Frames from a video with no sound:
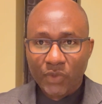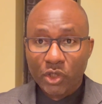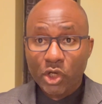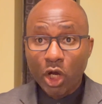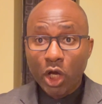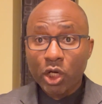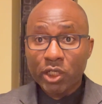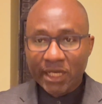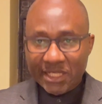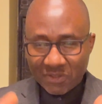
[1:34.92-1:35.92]
God
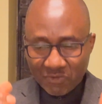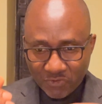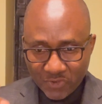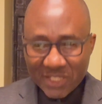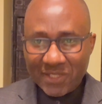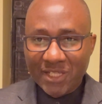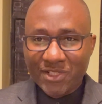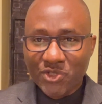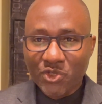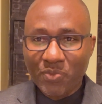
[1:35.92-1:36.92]
has invested
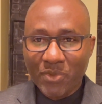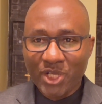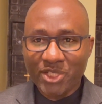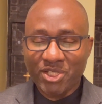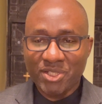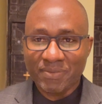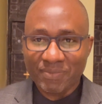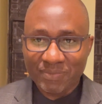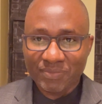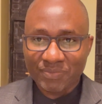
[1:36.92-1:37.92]
so much
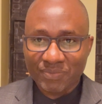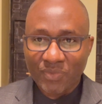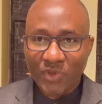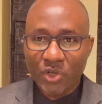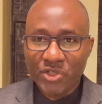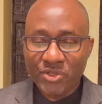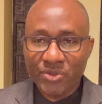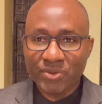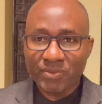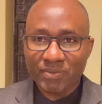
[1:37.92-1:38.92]
on you.